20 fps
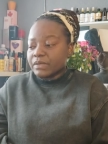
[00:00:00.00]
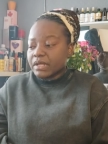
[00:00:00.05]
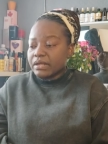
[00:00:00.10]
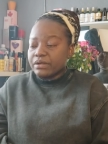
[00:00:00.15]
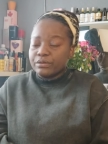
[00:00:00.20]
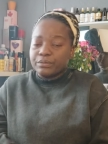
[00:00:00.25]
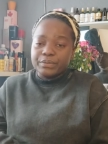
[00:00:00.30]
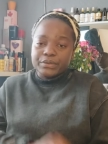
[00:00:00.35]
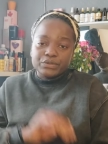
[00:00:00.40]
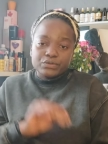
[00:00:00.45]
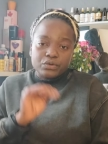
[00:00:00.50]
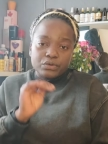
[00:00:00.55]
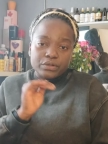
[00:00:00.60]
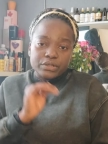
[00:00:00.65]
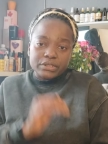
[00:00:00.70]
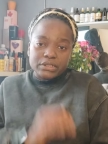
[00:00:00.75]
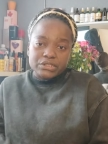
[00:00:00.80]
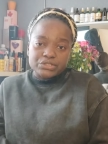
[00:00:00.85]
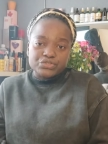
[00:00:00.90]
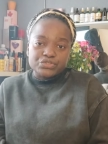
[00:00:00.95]
a little bit
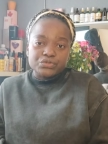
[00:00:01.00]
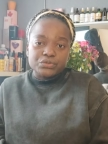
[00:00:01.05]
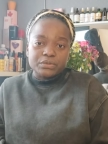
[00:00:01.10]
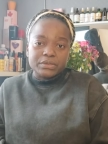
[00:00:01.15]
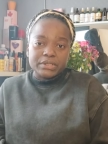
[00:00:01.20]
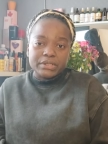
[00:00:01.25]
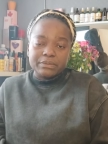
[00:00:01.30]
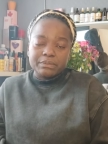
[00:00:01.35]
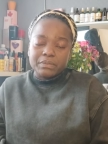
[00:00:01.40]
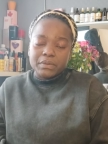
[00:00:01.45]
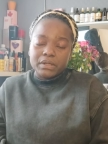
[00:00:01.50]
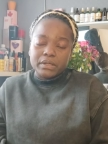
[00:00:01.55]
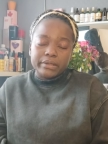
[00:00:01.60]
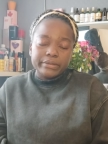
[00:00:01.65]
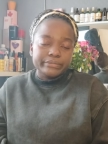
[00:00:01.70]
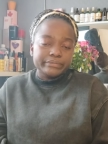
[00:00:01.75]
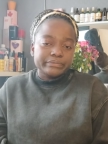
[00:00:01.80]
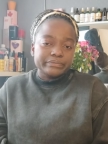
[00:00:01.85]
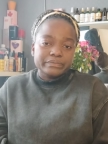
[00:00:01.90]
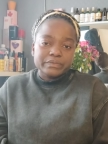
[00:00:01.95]
taller than Shorty,
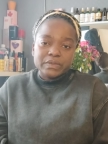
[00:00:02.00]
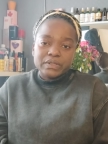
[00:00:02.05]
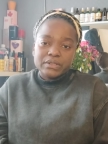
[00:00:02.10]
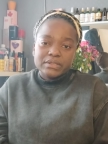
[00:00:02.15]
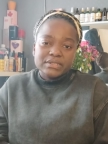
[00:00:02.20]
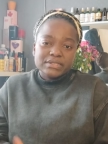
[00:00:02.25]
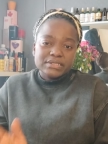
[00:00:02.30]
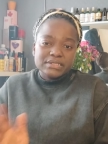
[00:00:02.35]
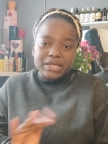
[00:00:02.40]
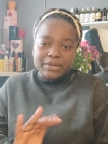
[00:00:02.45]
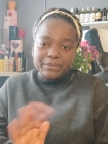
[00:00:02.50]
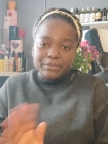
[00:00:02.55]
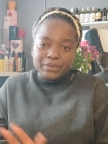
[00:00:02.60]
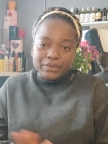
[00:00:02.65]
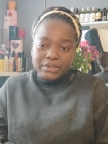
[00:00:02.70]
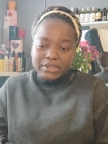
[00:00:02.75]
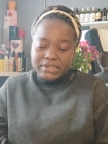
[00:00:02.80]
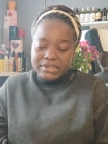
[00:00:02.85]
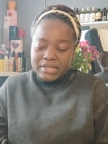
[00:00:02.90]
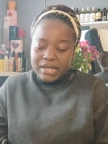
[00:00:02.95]
but same
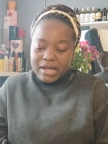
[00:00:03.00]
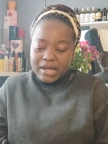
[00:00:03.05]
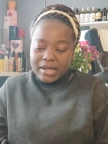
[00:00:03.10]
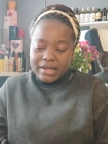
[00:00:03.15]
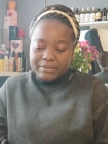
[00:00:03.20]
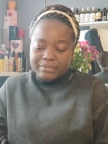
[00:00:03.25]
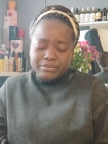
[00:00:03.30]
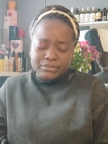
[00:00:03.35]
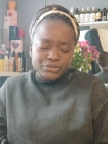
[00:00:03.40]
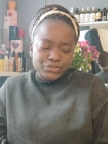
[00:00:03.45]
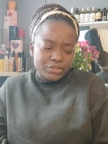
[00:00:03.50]
body type.